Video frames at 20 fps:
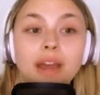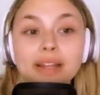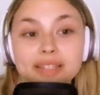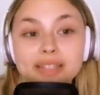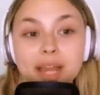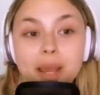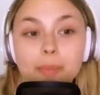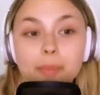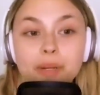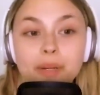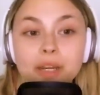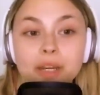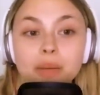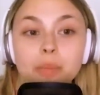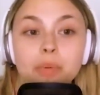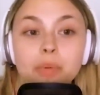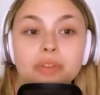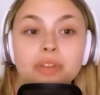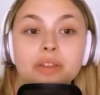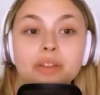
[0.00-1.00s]
that's
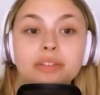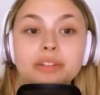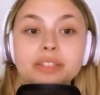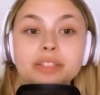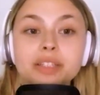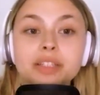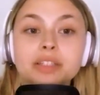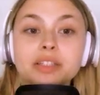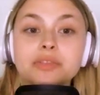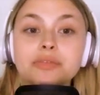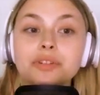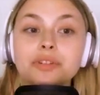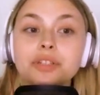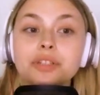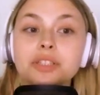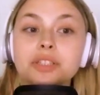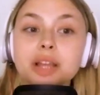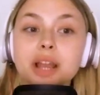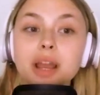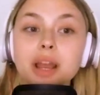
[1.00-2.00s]
happening. But then this is the
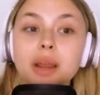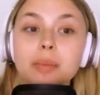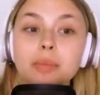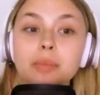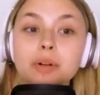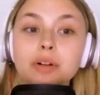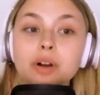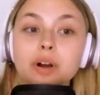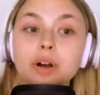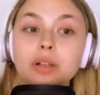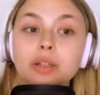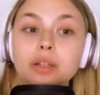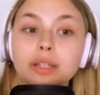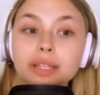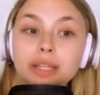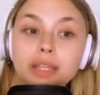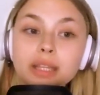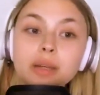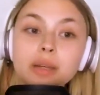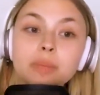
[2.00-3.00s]
first time
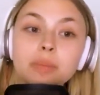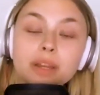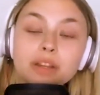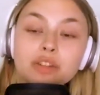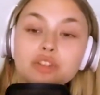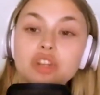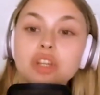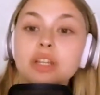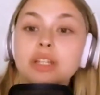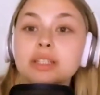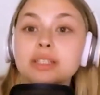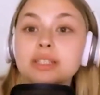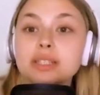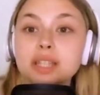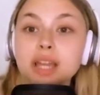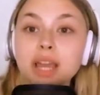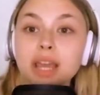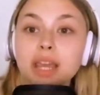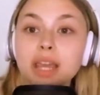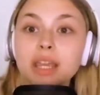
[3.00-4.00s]
Colleen
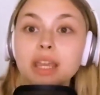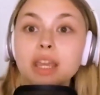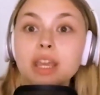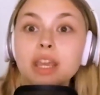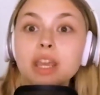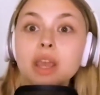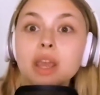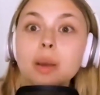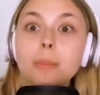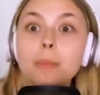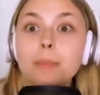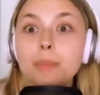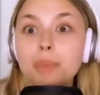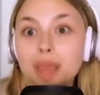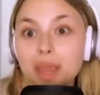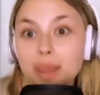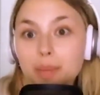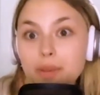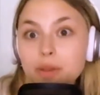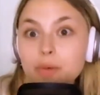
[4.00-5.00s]
mentions, like,
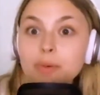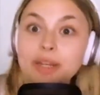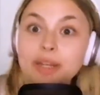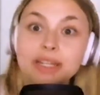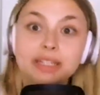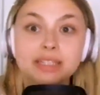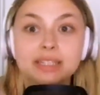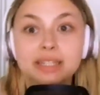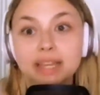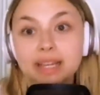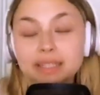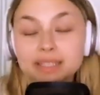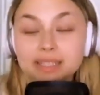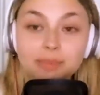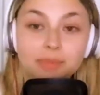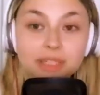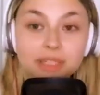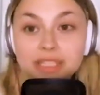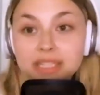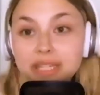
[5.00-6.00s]
maybe we need to get
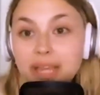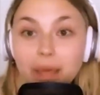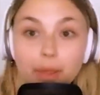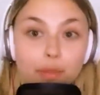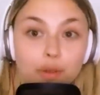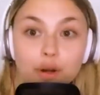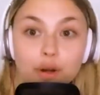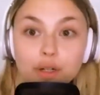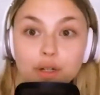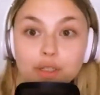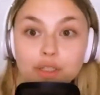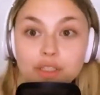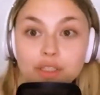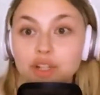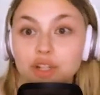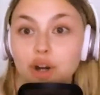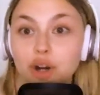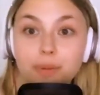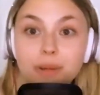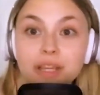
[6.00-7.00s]
something together to
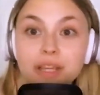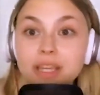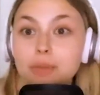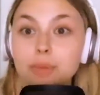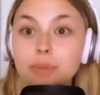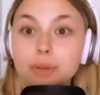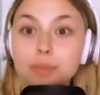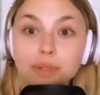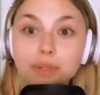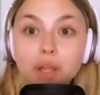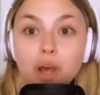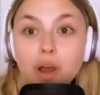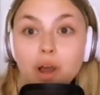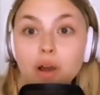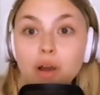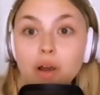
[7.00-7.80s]
start picking people